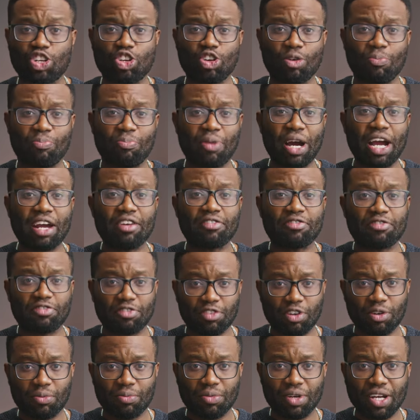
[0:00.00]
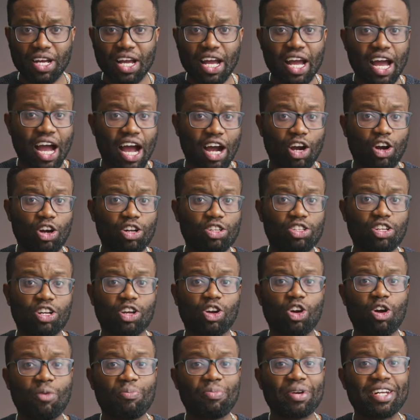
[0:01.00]
you're buying from. According to the
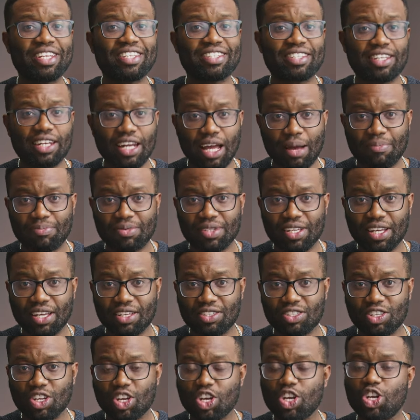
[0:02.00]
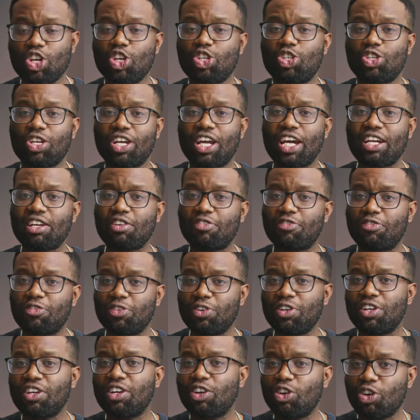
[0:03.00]
company's lab test, you should get the
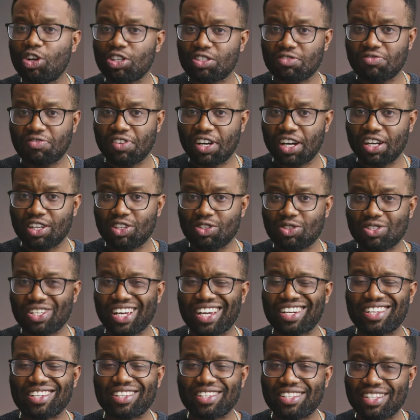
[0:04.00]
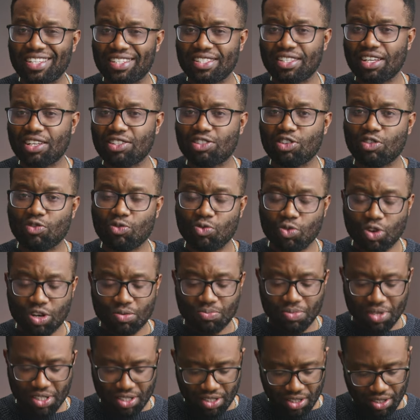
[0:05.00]
following lux values at a distance of
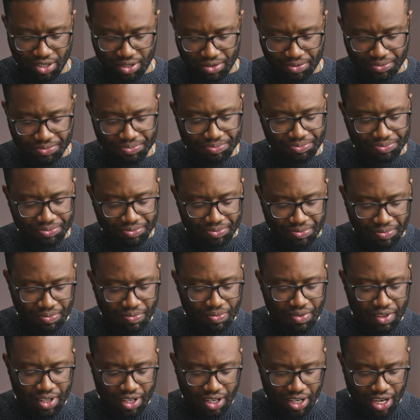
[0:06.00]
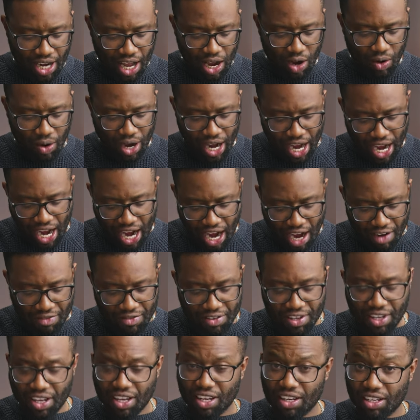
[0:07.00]
1 meter. Now, I have
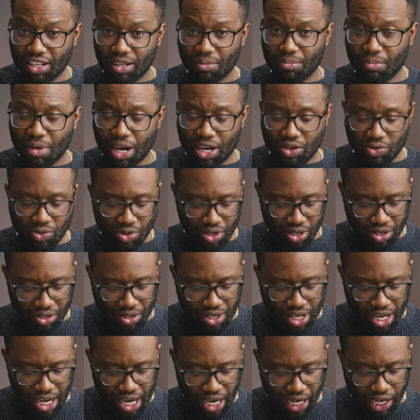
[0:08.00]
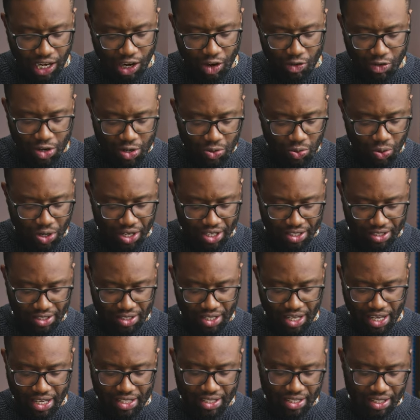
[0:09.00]
here in the manual, and I'll read what it
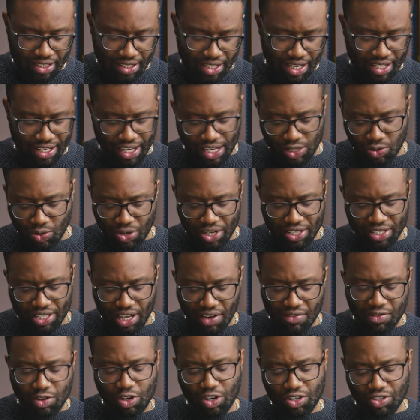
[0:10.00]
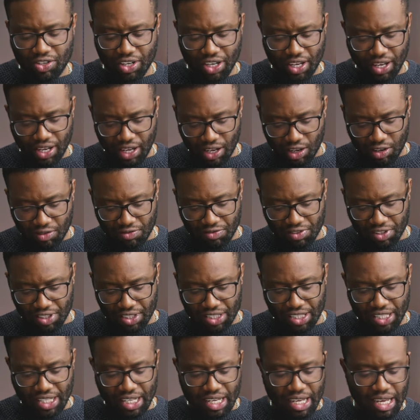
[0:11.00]
says. It says at 2700
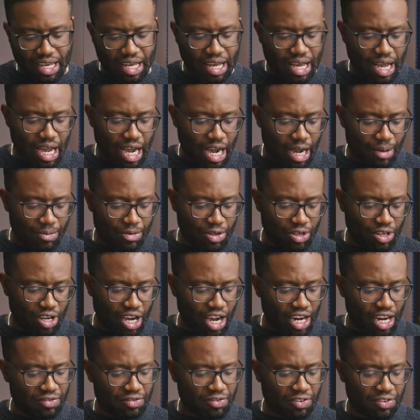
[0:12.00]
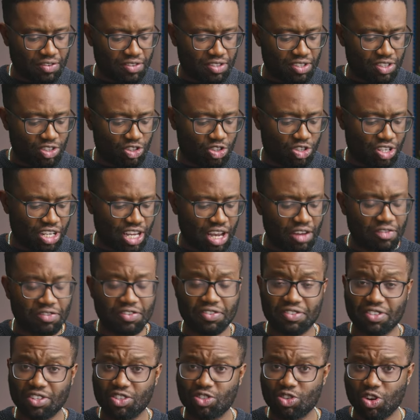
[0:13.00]
Kelvin, you should get
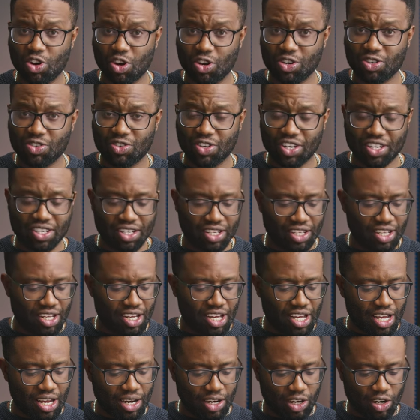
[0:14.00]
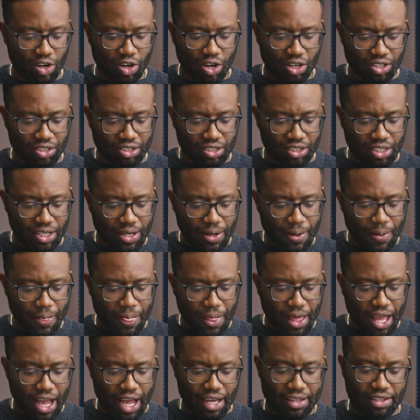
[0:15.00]
5600 lux.
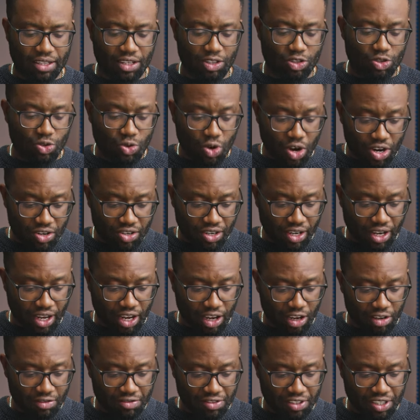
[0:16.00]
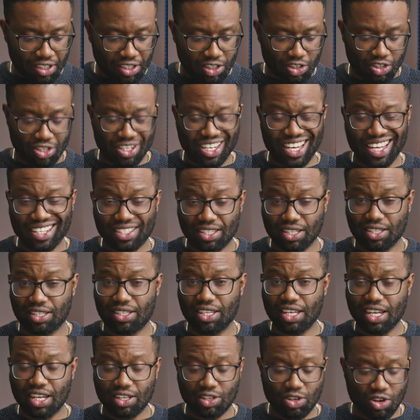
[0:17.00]
At 3200 Kelvin, you should get
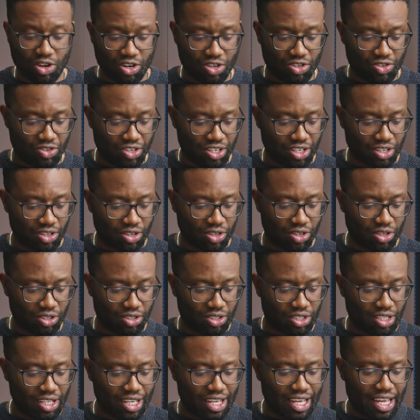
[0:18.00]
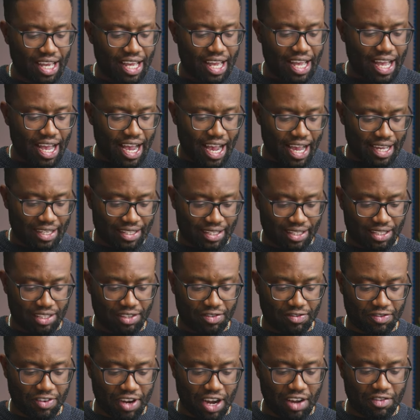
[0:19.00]
6800 lux. At
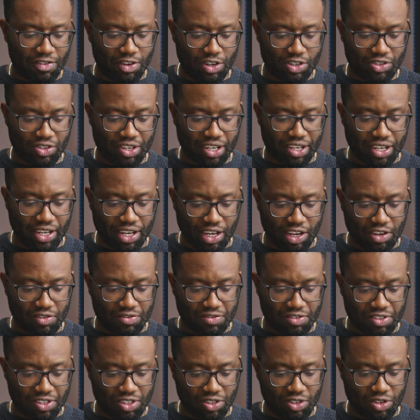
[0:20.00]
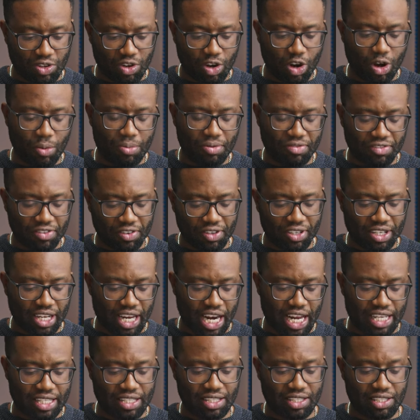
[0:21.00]
6500 Kelvin, or before that,
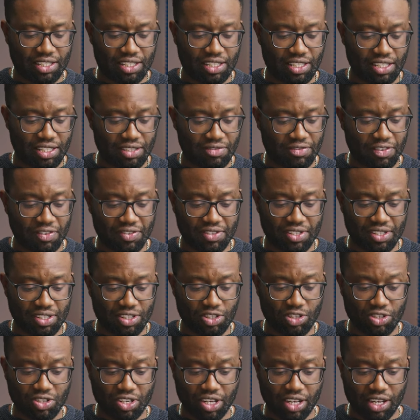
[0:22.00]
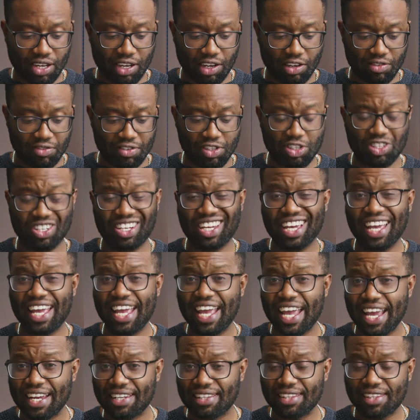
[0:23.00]
at 5600 Kelvin, you should get
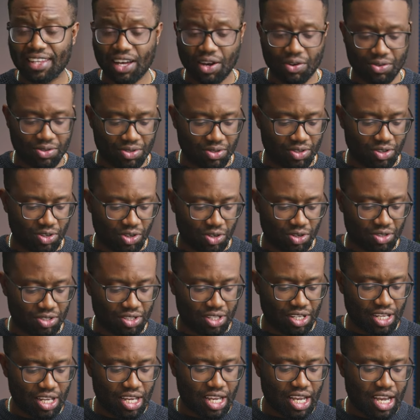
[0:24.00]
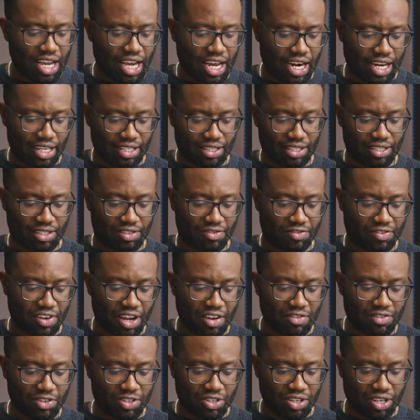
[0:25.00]
8000 lux, and at
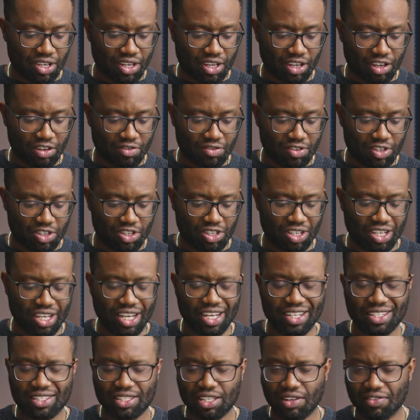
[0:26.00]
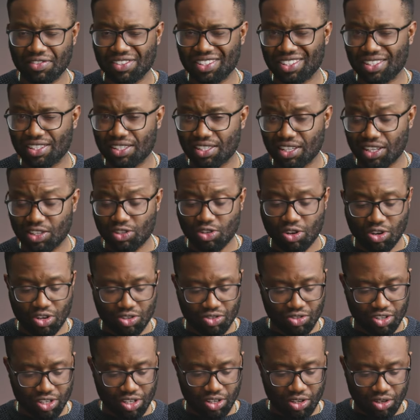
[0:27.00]
6500 Kelvin, you should get
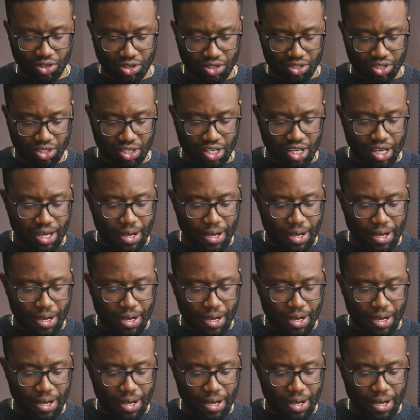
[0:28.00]
7600 lux.